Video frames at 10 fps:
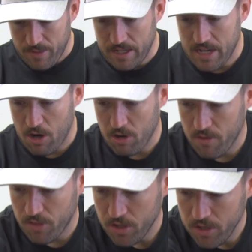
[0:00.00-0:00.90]
this area
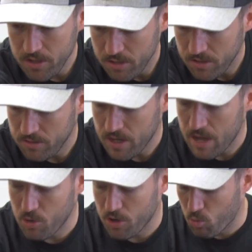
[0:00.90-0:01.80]
of the hood,
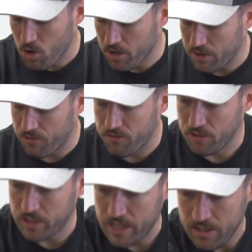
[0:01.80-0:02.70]
and we're gonna work and
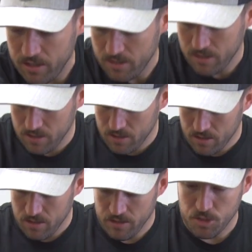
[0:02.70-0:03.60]
fill in
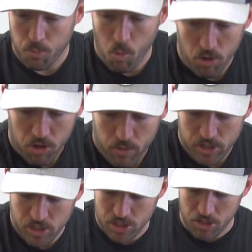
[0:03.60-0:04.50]
this border we
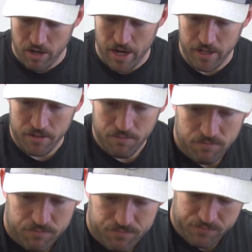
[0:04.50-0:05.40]
just created
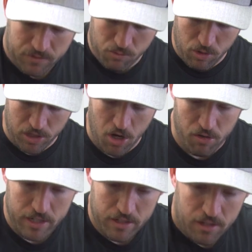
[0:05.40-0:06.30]
with
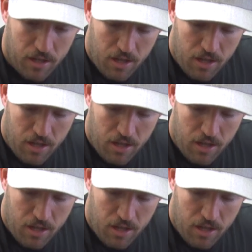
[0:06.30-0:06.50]
coating.